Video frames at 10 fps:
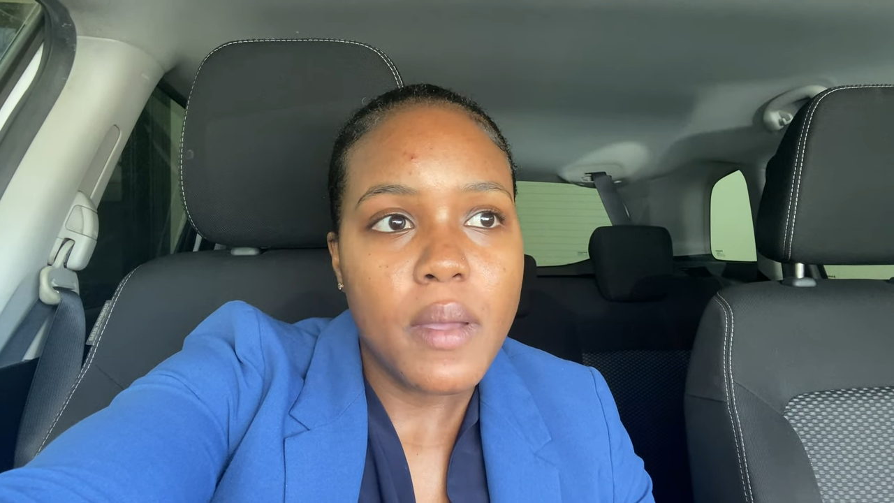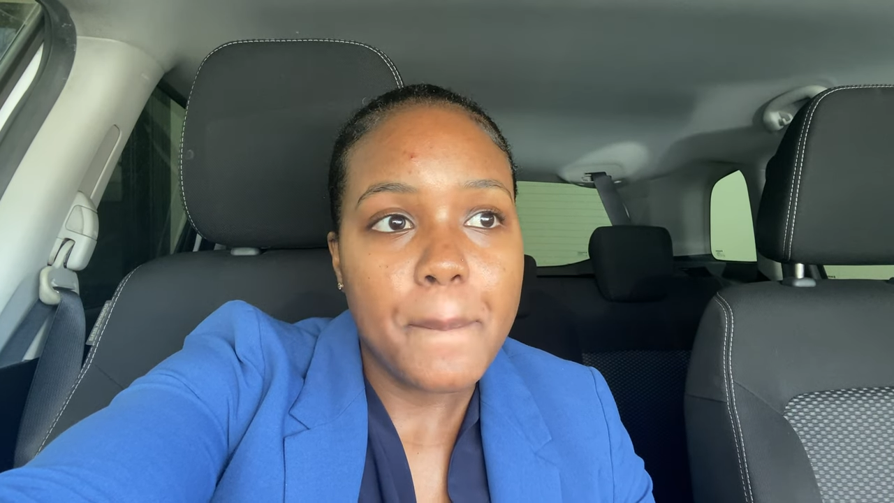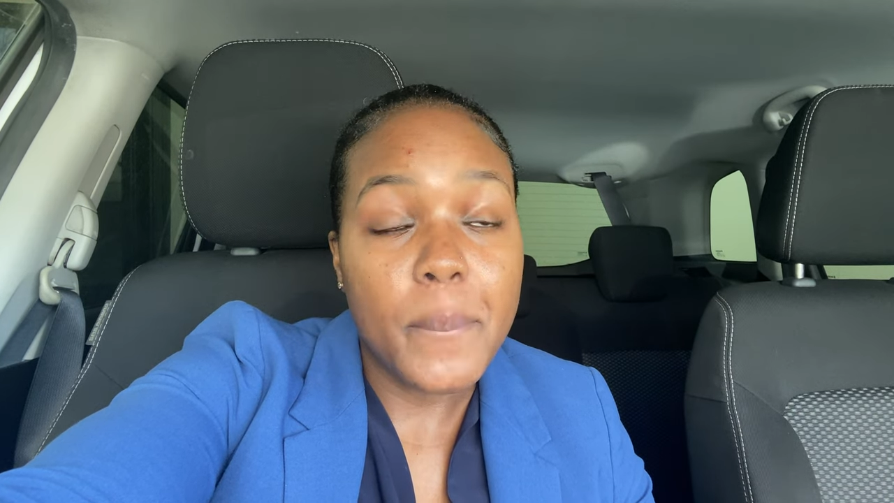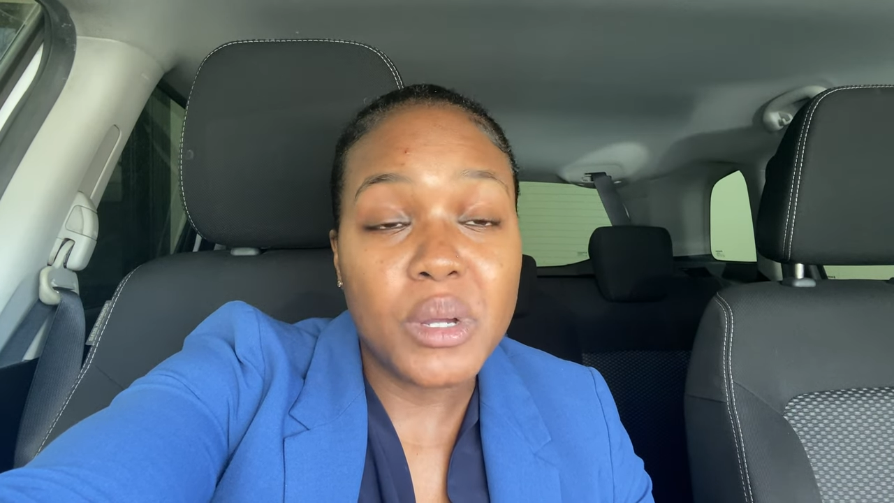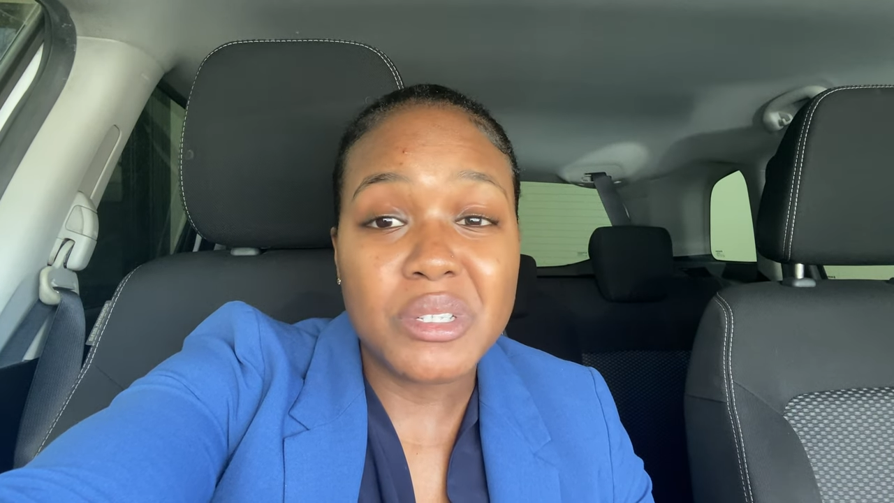
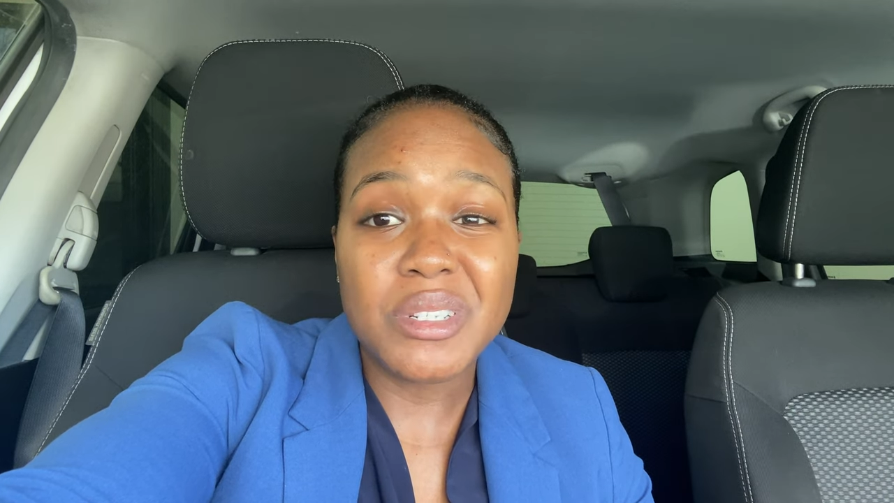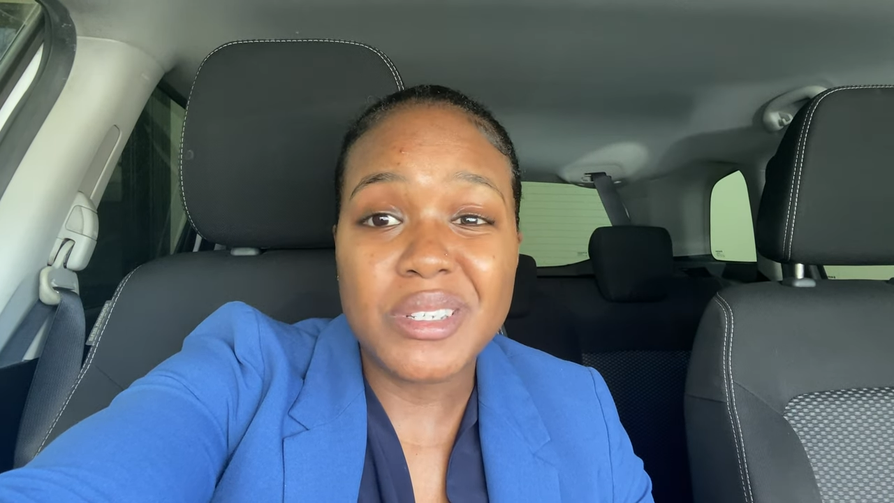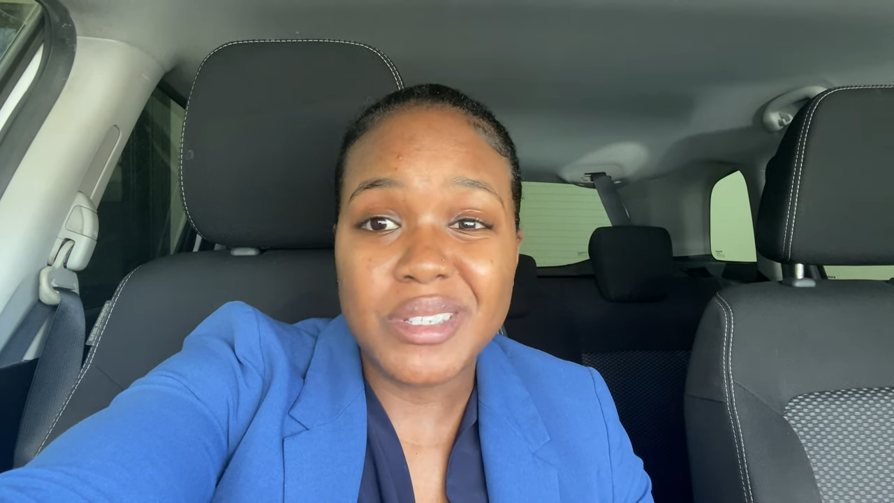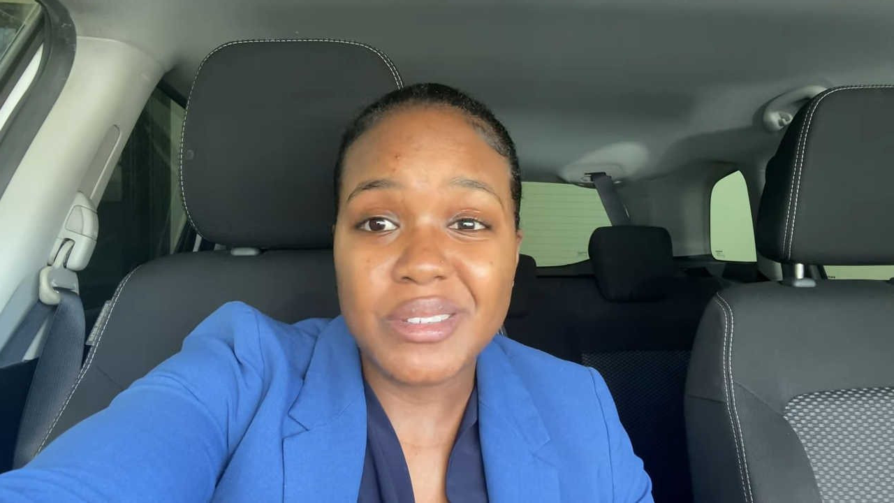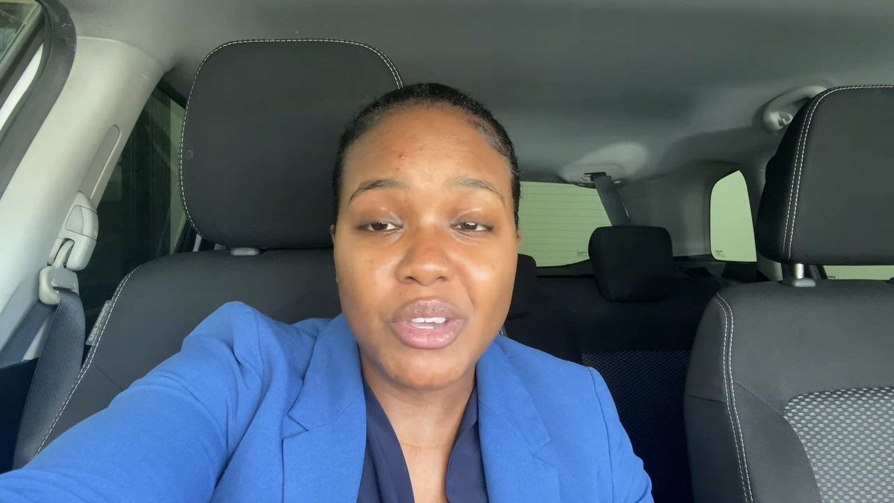but
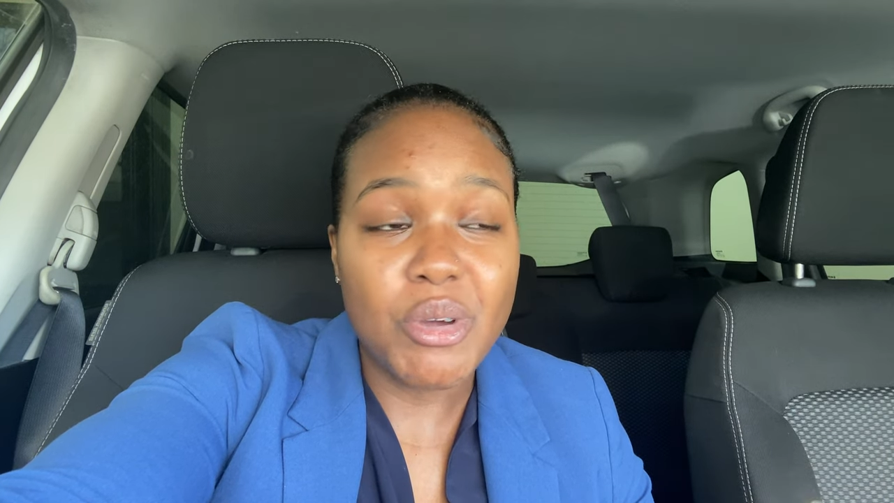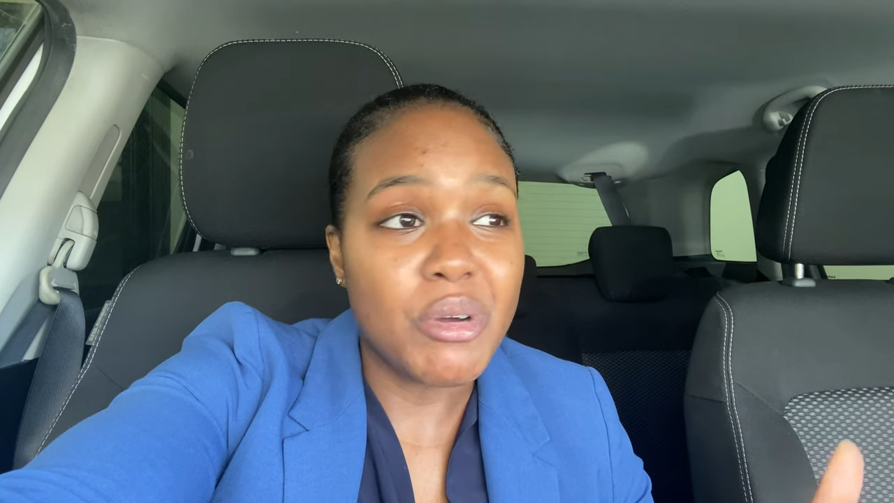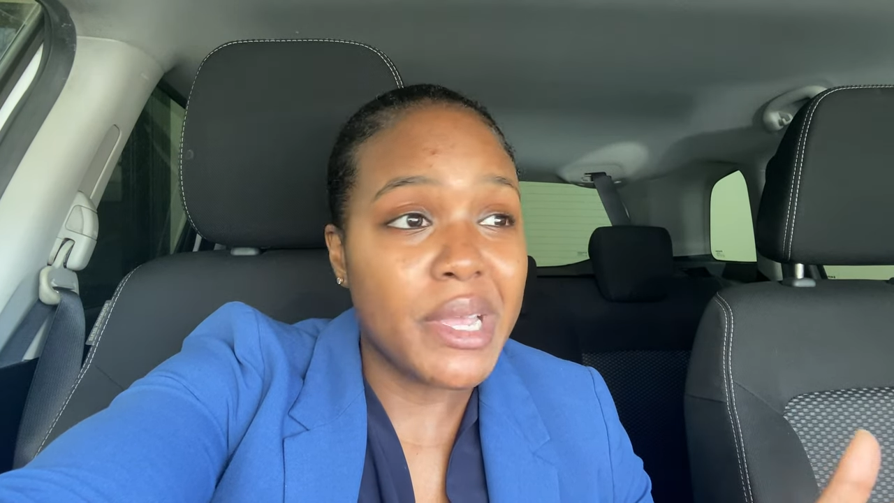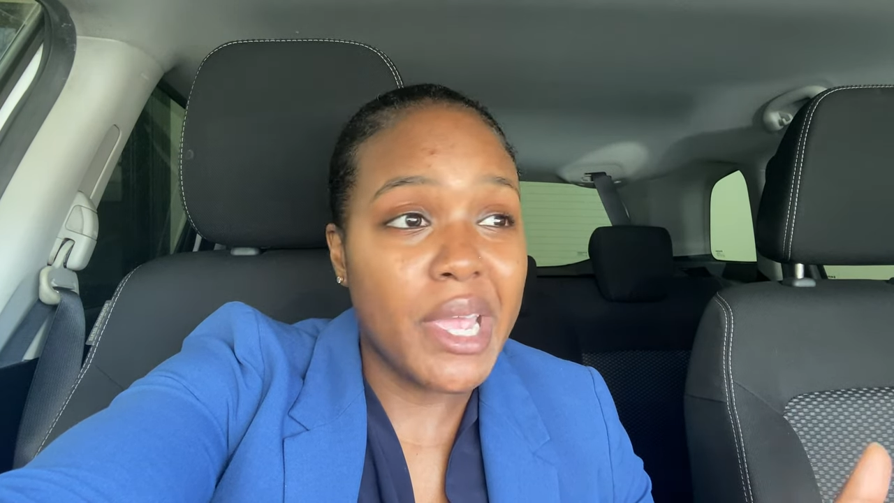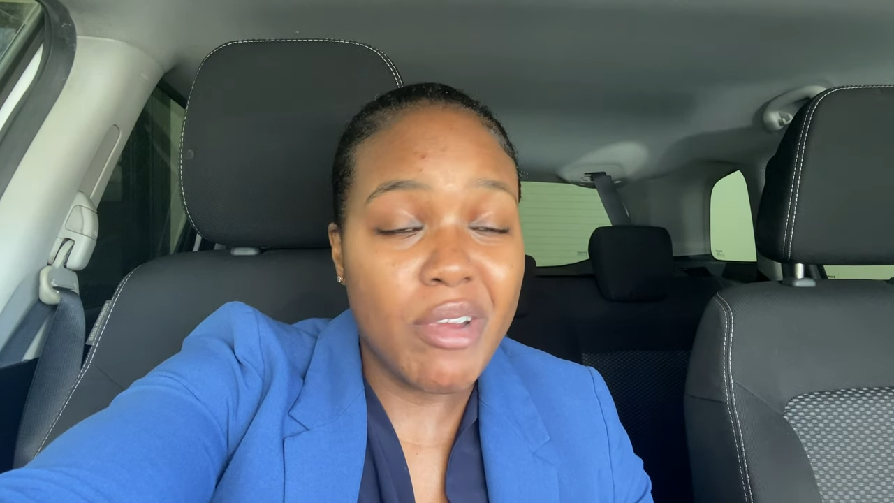listen, you
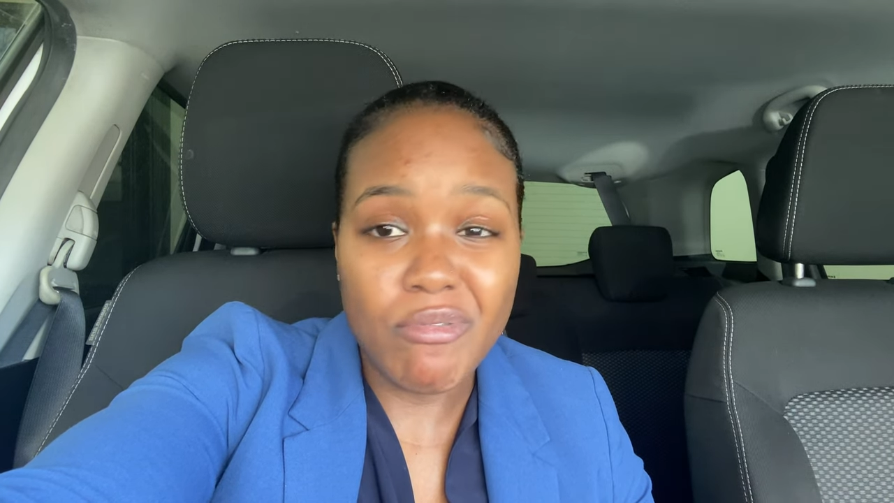go get